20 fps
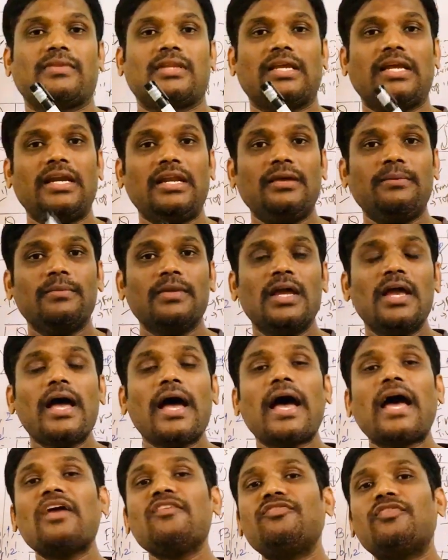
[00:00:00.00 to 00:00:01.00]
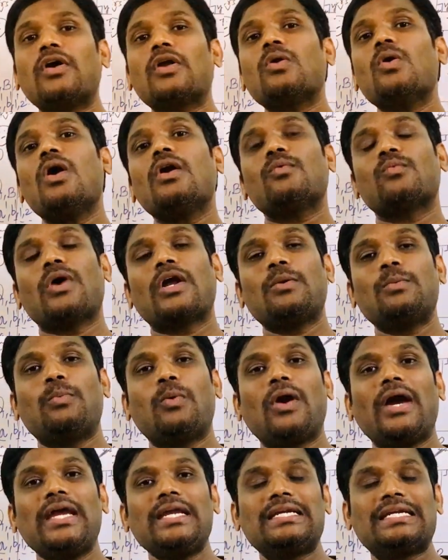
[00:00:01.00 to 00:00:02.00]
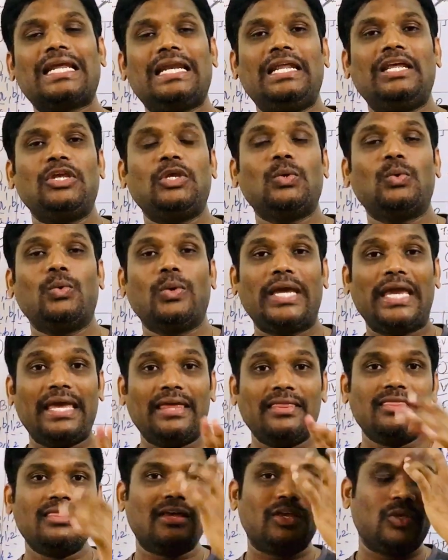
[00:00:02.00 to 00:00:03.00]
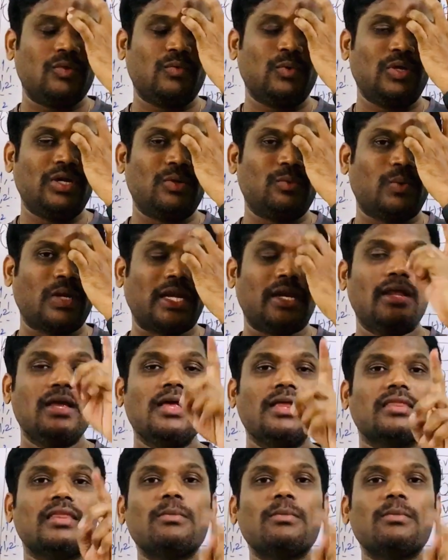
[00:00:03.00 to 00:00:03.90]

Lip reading: Getting? I forgot one point telling you, in the unit 1,